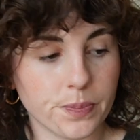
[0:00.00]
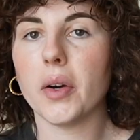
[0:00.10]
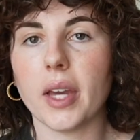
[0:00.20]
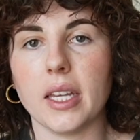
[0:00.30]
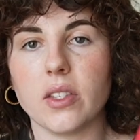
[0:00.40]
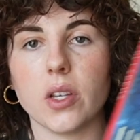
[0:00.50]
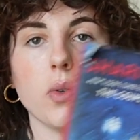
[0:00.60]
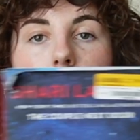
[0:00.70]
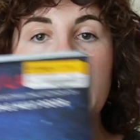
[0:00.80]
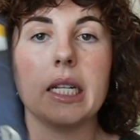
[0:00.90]
Okay, so
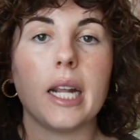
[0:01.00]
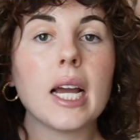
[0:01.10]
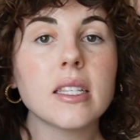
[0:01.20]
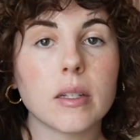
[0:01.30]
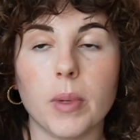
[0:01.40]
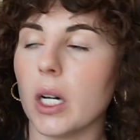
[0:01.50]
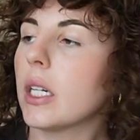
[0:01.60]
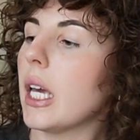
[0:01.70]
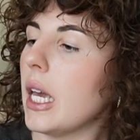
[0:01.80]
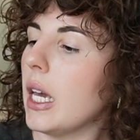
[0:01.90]
the next
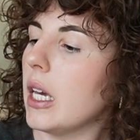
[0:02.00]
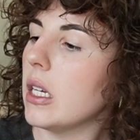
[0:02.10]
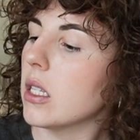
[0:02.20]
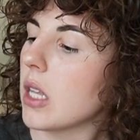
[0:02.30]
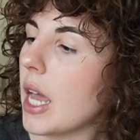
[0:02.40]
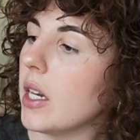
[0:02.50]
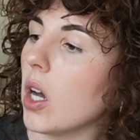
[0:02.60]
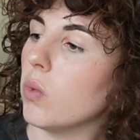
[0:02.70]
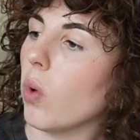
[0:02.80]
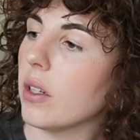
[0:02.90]
book is An
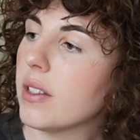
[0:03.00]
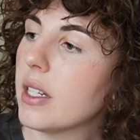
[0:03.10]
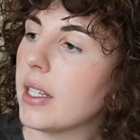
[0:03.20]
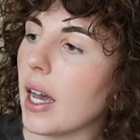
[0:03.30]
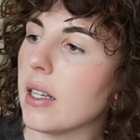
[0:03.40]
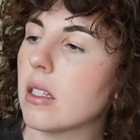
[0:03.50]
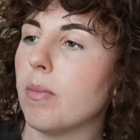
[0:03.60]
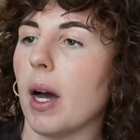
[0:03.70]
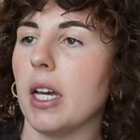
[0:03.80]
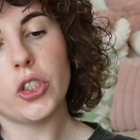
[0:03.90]
Unwanted Guest
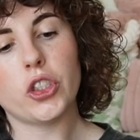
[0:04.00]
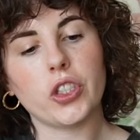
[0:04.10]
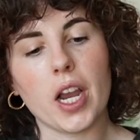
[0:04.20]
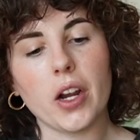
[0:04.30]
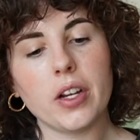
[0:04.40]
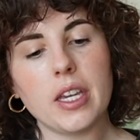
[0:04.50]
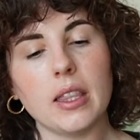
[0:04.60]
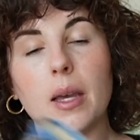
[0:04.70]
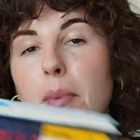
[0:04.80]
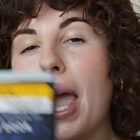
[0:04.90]
by Shari
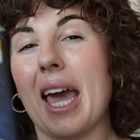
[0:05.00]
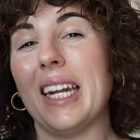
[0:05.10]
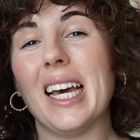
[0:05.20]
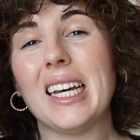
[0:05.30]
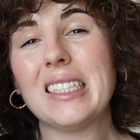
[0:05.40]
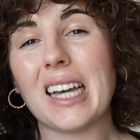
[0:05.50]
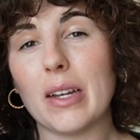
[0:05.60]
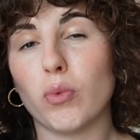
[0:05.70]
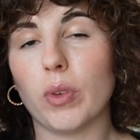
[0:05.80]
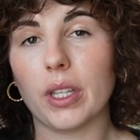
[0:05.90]
LaPena.
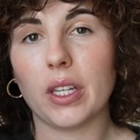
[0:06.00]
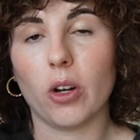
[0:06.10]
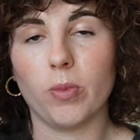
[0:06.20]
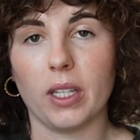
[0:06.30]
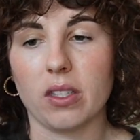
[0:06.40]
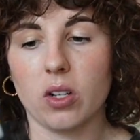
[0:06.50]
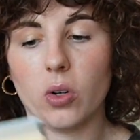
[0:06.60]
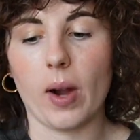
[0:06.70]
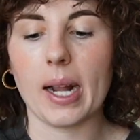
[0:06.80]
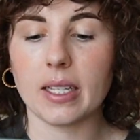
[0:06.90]
I really hope that's
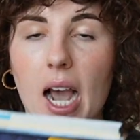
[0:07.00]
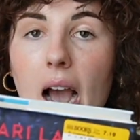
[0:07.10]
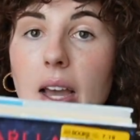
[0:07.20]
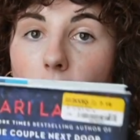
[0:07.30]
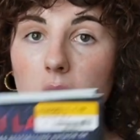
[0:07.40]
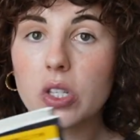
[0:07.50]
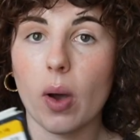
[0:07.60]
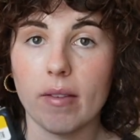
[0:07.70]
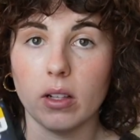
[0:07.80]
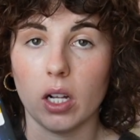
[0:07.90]
correct. I also
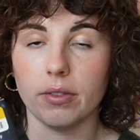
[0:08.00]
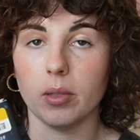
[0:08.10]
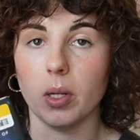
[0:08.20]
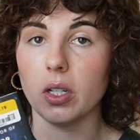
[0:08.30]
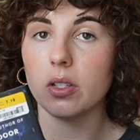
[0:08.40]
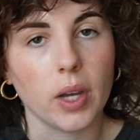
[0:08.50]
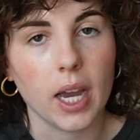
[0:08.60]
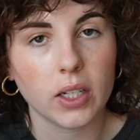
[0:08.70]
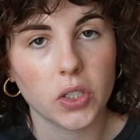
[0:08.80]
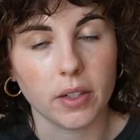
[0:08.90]
have a lot of her books. Okay,
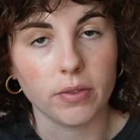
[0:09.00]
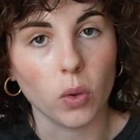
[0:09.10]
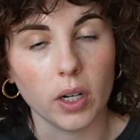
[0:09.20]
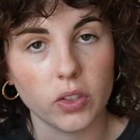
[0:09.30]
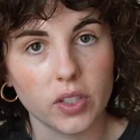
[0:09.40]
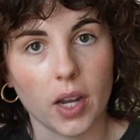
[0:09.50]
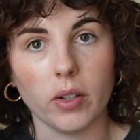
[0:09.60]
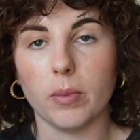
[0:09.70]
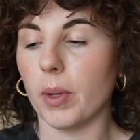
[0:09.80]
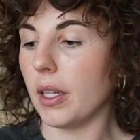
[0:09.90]
actually I have 4, I just
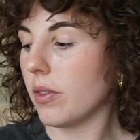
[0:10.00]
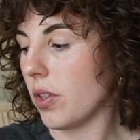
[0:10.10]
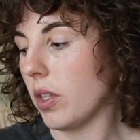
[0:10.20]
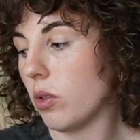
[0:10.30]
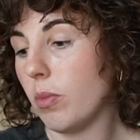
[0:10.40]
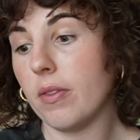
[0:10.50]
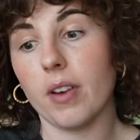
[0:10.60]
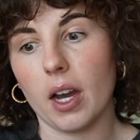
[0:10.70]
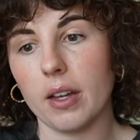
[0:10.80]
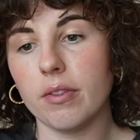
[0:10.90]
counted. But so this would be
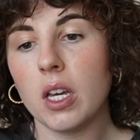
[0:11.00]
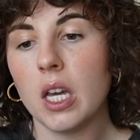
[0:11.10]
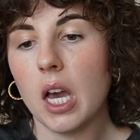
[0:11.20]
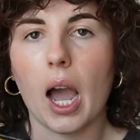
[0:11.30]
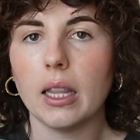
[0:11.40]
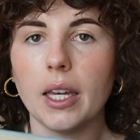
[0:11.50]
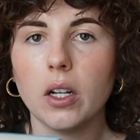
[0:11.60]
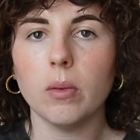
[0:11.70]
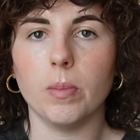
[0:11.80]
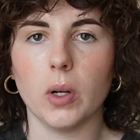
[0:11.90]
5. I like
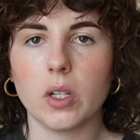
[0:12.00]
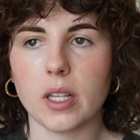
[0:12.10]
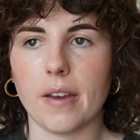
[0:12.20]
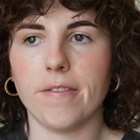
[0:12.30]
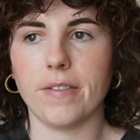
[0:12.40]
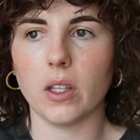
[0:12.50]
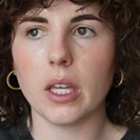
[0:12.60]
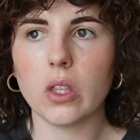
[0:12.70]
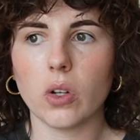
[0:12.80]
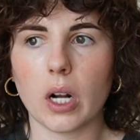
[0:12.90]
her books. I feel
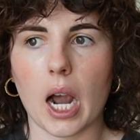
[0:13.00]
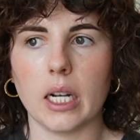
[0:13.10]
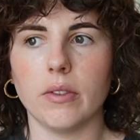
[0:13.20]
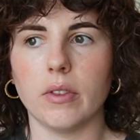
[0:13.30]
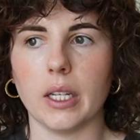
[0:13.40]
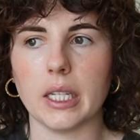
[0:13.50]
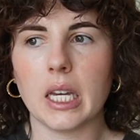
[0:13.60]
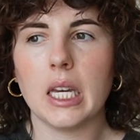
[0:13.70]
like they're kind of like,